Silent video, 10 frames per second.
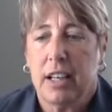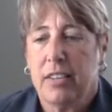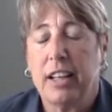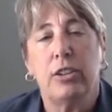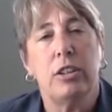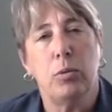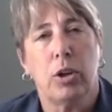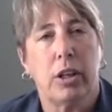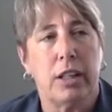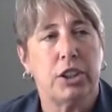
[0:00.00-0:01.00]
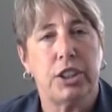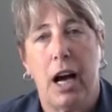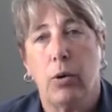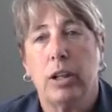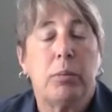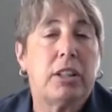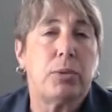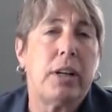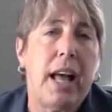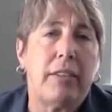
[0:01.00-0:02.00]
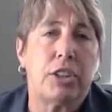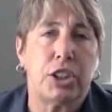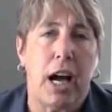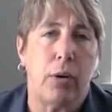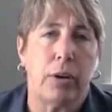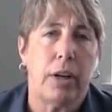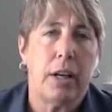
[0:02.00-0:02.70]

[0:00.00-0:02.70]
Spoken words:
They couldn't work on showering because we didn't have a shower.